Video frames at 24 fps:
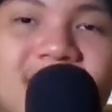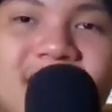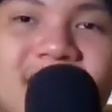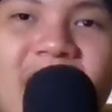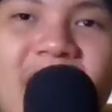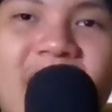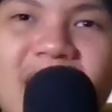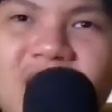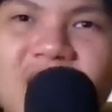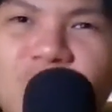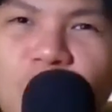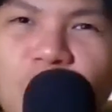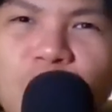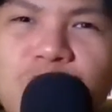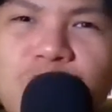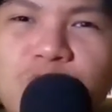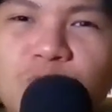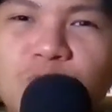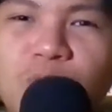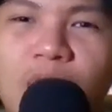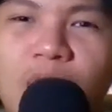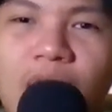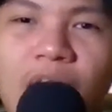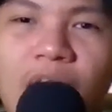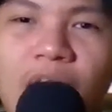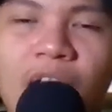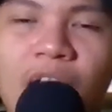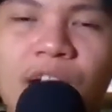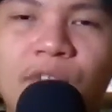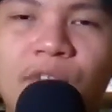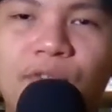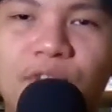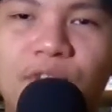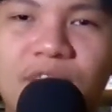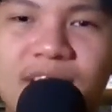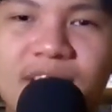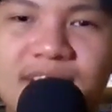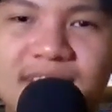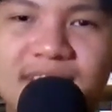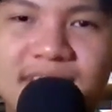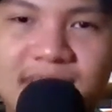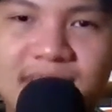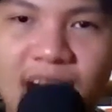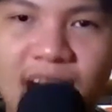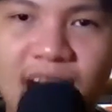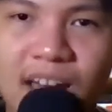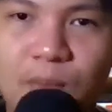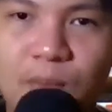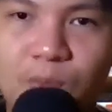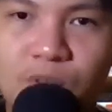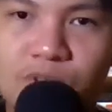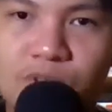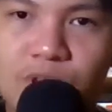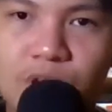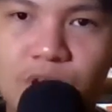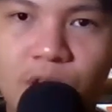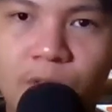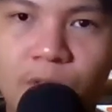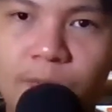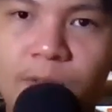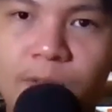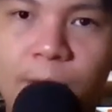that goes to Anthony Simons of